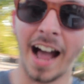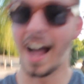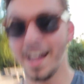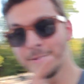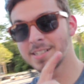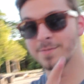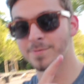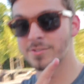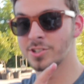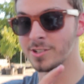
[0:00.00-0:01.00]
I wasn't
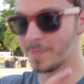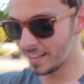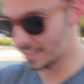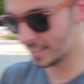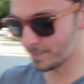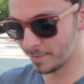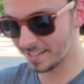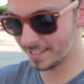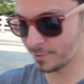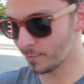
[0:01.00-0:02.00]
for sure about this, but
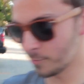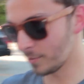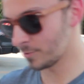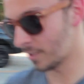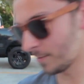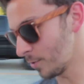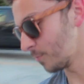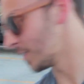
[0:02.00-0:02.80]
it is rear-wheel drive. Oh,